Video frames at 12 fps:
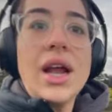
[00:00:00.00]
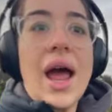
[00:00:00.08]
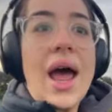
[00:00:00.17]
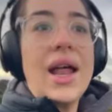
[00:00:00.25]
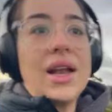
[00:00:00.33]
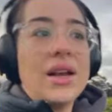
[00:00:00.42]

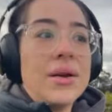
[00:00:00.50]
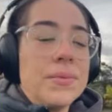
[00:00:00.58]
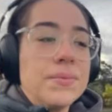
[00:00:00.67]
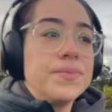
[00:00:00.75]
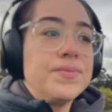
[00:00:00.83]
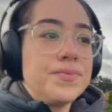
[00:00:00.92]
And
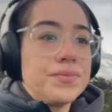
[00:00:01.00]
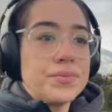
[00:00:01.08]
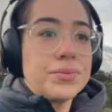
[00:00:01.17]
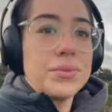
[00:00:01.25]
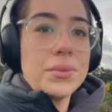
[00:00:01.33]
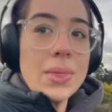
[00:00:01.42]

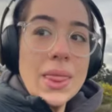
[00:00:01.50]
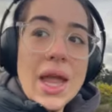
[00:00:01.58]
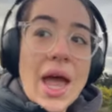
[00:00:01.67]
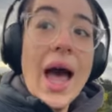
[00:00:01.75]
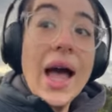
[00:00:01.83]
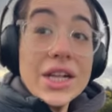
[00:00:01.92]

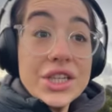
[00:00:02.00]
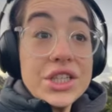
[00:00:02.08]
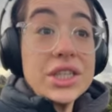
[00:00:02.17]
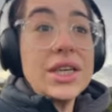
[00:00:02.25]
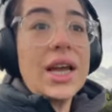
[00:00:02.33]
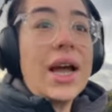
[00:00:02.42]

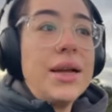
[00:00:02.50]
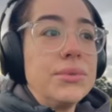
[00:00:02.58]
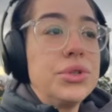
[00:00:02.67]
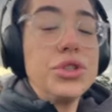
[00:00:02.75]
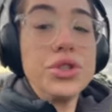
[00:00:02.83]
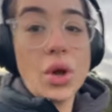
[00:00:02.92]
actually, I am
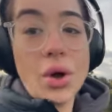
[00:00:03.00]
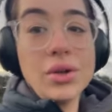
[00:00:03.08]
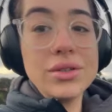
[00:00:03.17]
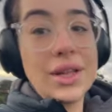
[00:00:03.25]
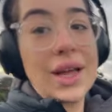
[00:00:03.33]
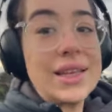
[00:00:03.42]
so
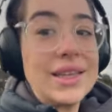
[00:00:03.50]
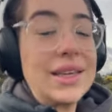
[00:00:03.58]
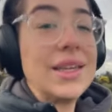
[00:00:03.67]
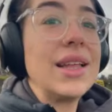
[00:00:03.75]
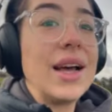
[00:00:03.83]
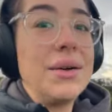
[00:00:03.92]

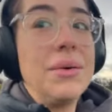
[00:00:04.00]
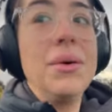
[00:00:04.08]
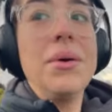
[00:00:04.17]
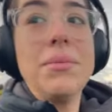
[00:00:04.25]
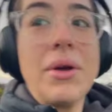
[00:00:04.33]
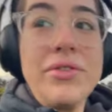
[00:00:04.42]
lucky that
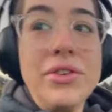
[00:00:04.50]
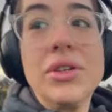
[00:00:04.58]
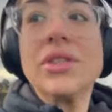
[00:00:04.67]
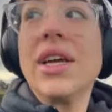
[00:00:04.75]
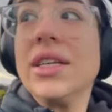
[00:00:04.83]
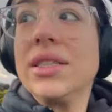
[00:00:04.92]
my
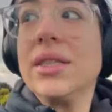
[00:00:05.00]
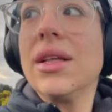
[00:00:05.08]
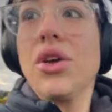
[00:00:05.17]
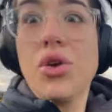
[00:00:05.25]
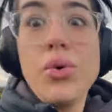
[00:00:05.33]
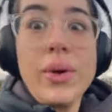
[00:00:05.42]
fiance is
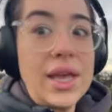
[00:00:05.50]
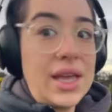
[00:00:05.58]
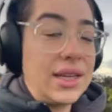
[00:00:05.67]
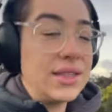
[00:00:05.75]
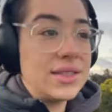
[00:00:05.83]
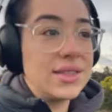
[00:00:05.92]
who he
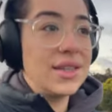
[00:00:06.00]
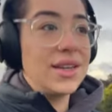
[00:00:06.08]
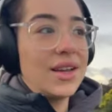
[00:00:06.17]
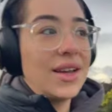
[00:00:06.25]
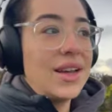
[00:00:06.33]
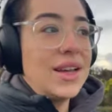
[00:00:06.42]
is.
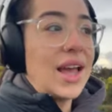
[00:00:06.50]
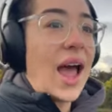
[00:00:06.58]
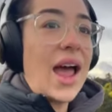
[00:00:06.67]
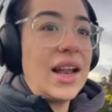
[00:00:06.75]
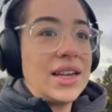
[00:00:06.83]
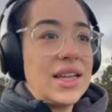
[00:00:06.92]

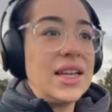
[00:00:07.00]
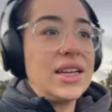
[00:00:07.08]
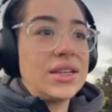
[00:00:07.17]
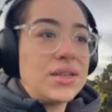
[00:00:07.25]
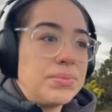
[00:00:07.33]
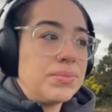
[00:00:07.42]
And
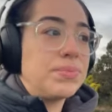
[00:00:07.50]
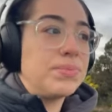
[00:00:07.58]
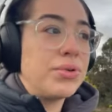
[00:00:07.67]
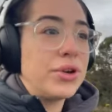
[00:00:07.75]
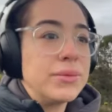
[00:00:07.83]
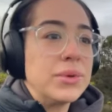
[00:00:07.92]
he
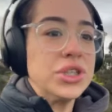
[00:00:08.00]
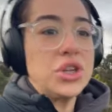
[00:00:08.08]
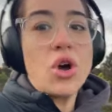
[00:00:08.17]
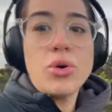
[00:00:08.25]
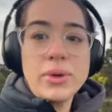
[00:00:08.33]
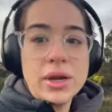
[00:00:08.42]
pretty much
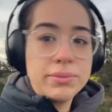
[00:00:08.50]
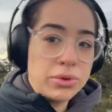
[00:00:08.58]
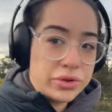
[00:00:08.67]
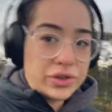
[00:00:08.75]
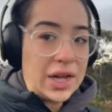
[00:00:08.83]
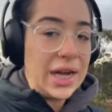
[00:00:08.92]
told me to
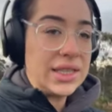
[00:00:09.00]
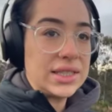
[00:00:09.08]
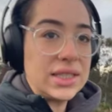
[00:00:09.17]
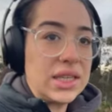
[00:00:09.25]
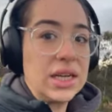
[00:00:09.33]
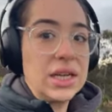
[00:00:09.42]
book flights,